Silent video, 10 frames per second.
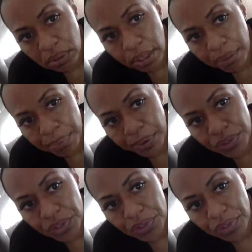I
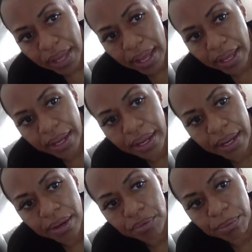purchased that,
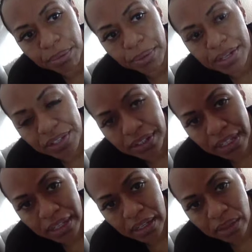and remember I said
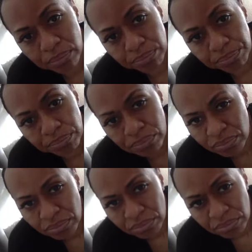that,
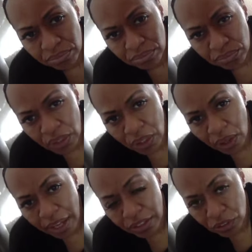you
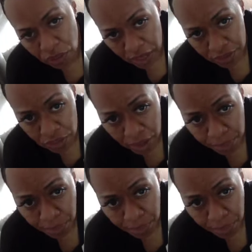know, I shop